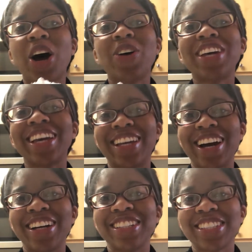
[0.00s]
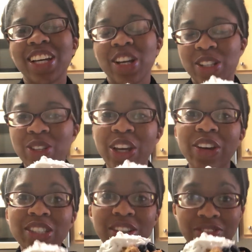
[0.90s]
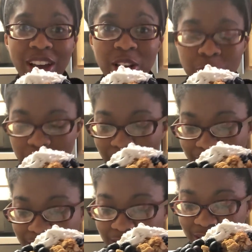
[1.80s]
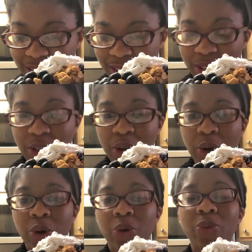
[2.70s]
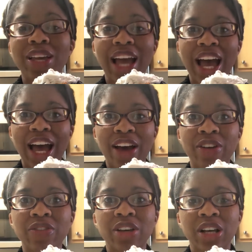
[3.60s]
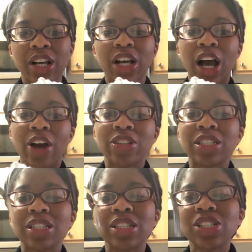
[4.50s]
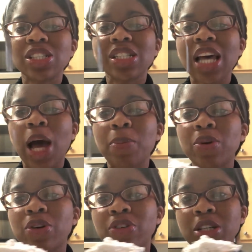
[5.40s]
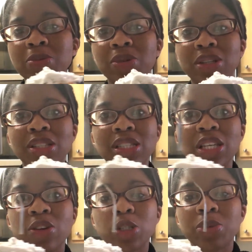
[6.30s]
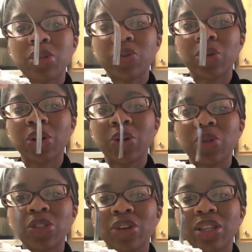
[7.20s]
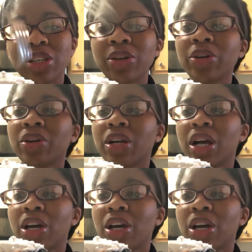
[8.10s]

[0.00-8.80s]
Okay guys, so here's the final product. We have our delicious apple crisp. You can see those beautiful kernels right there.